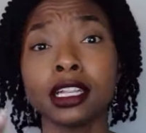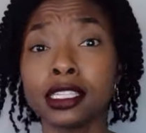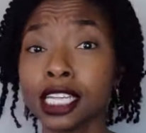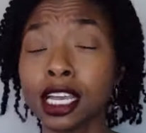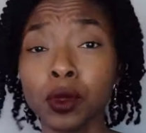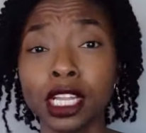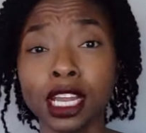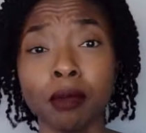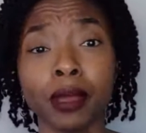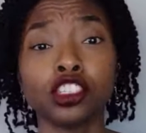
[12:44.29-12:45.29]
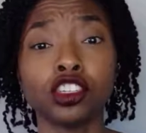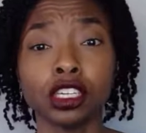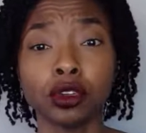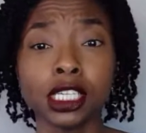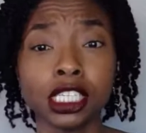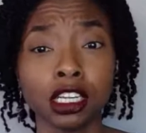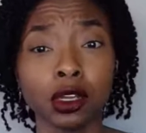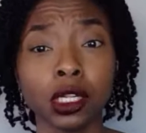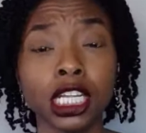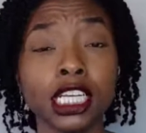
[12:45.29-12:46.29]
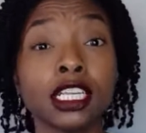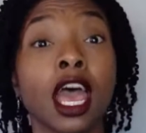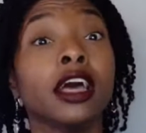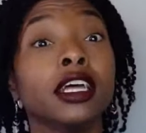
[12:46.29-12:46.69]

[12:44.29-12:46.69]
and the second one that I mentioned, increasing your leads,